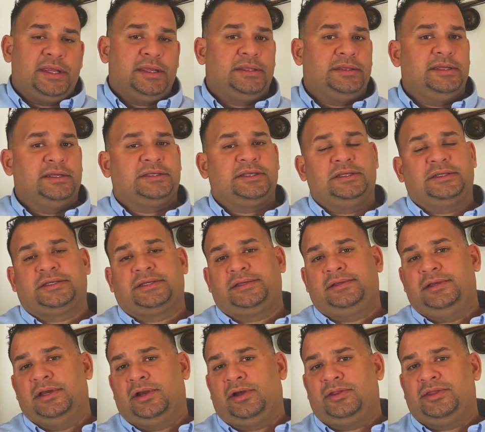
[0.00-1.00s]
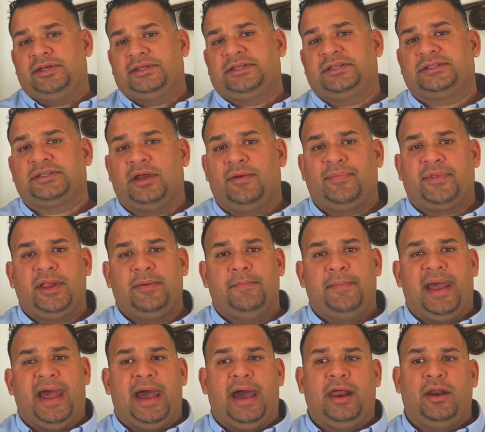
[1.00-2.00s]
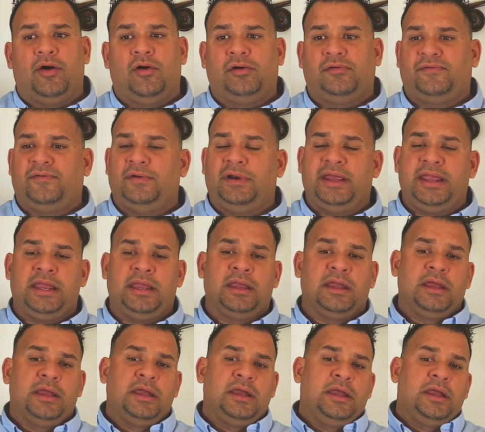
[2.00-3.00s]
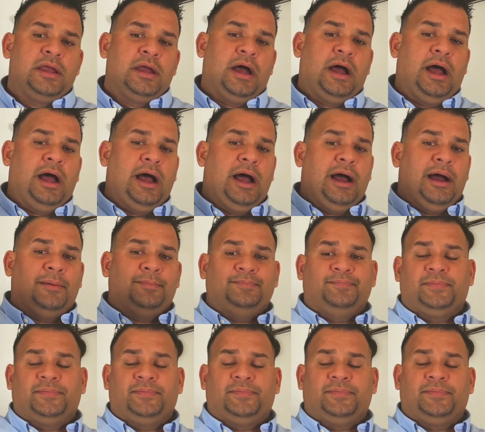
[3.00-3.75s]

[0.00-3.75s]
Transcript: this is something bad. Hopefully, I